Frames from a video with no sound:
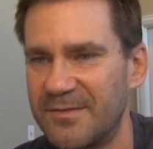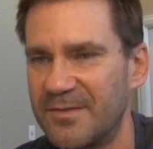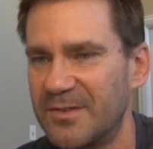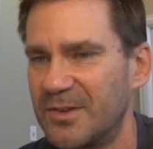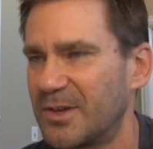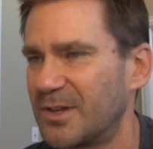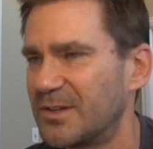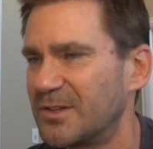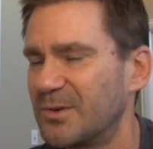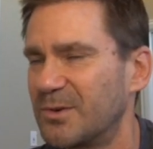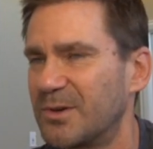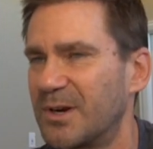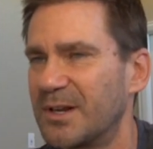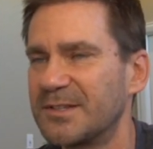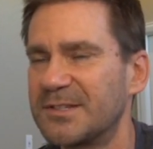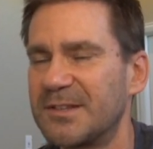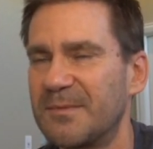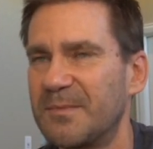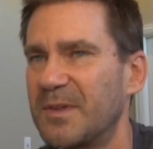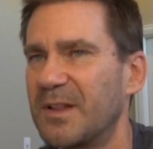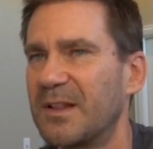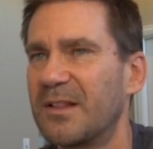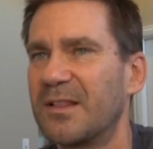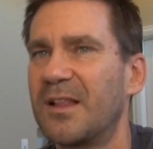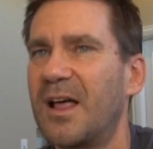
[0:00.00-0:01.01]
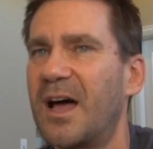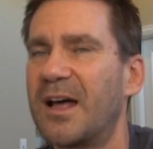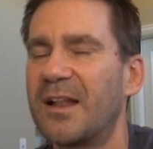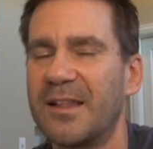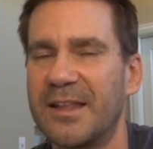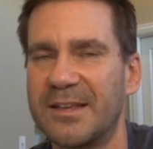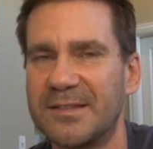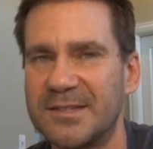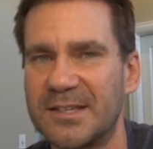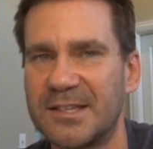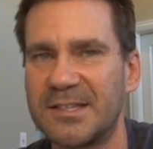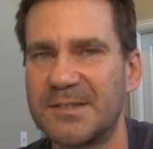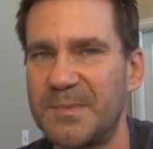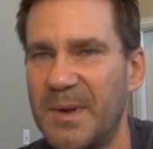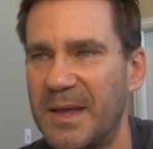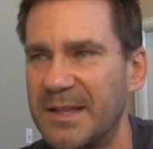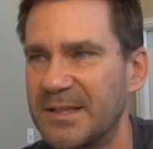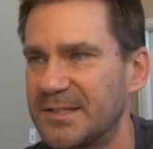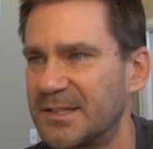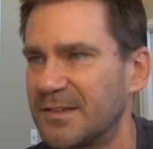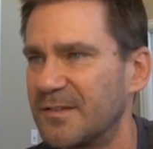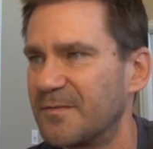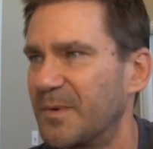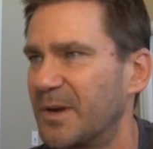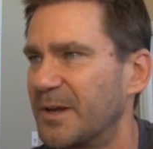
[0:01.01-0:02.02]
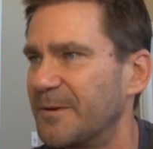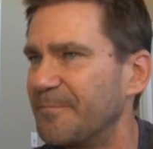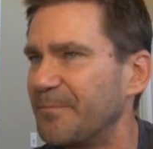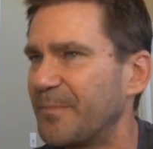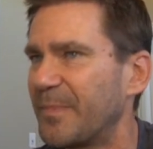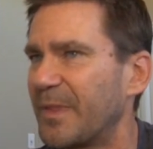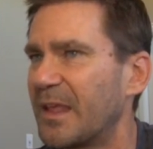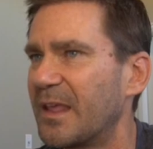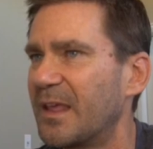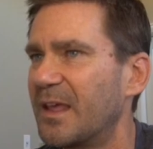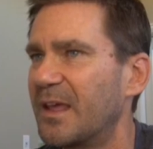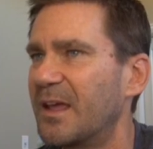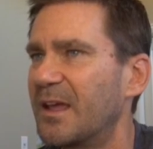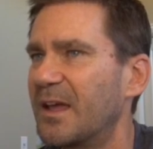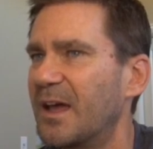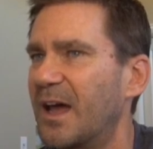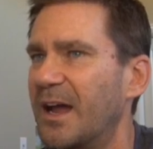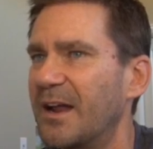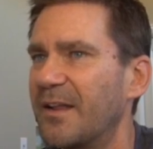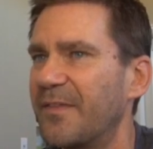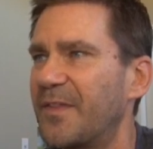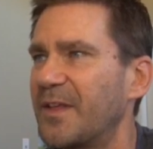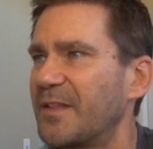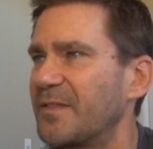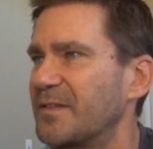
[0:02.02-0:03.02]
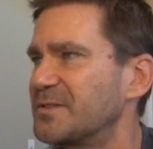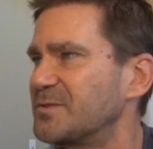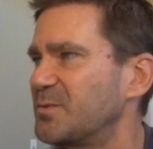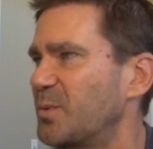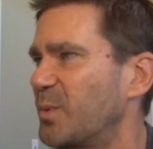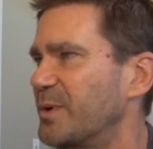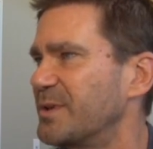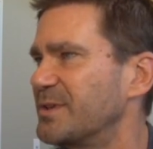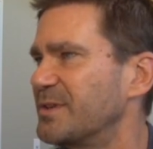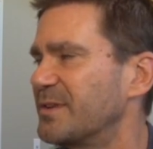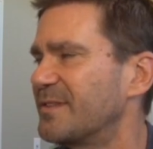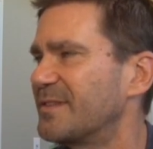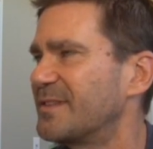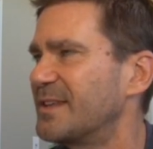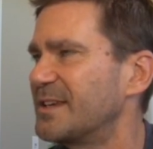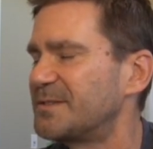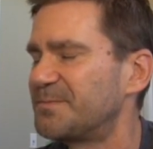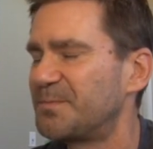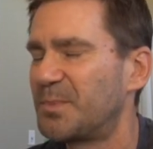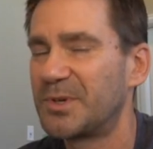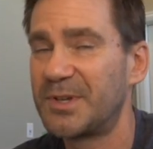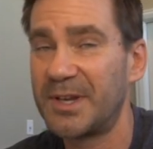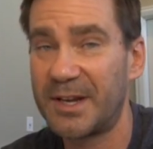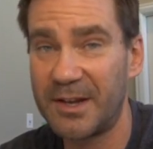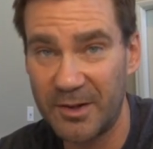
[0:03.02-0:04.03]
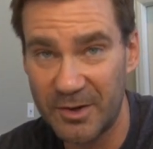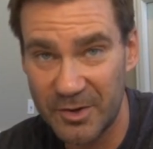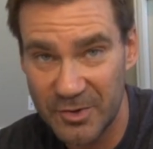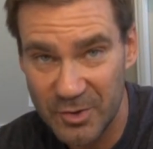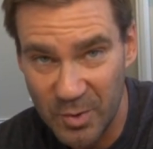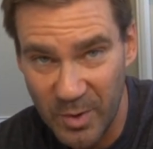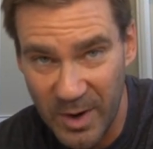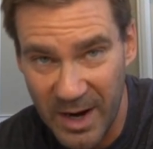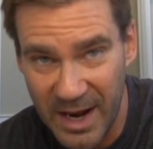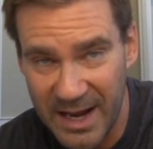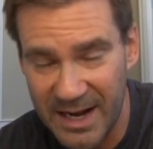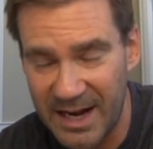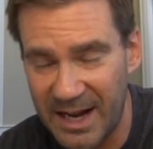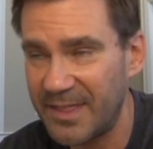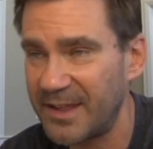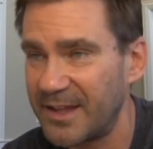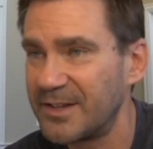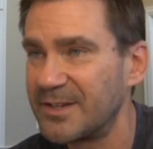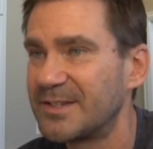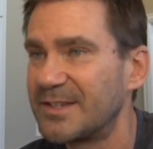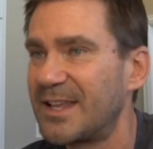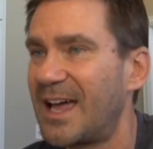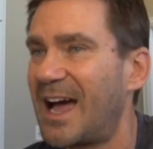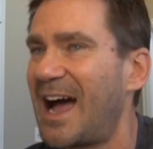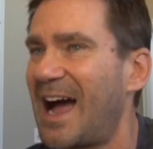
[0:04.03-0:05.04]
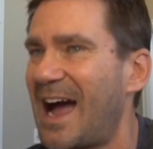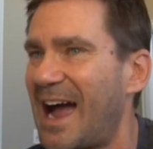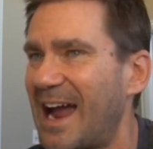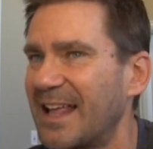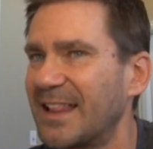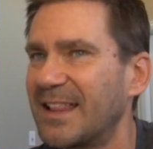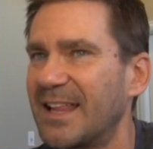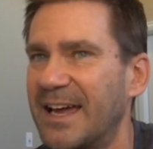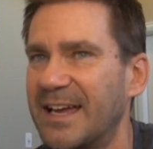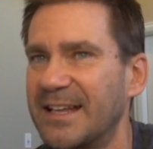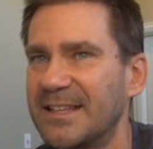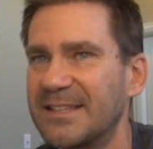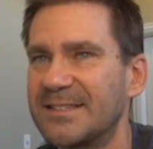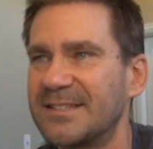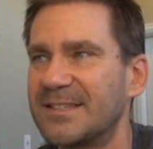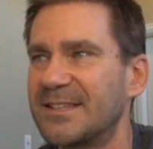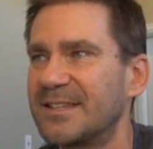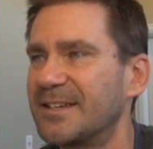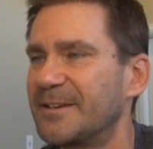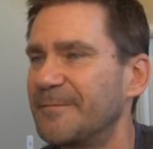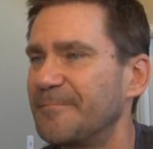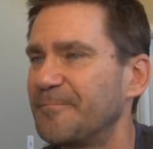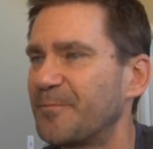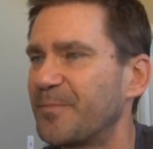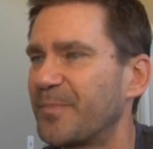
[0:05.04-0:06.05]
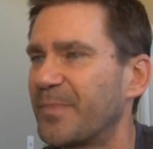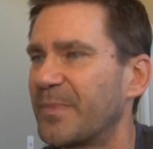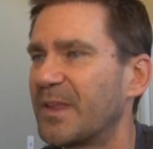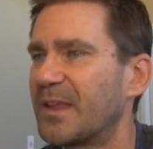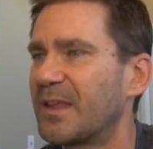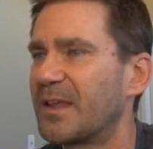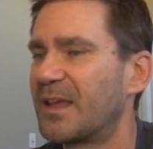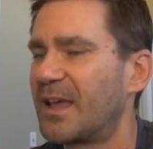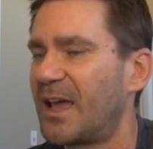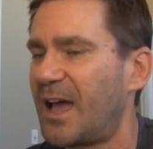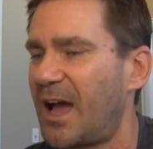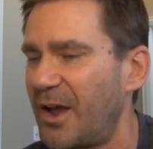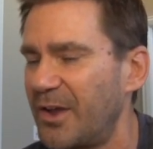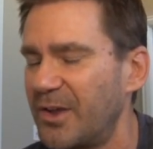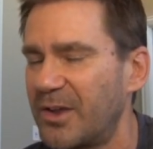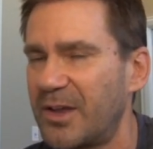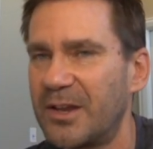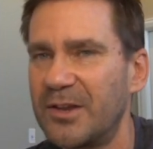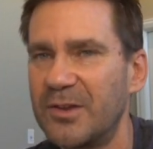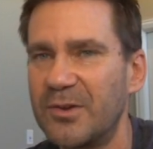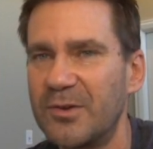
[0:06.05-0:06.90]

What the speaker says: You can do it on something a lot less expensive, but I think this particular trade, I think just highlights how you can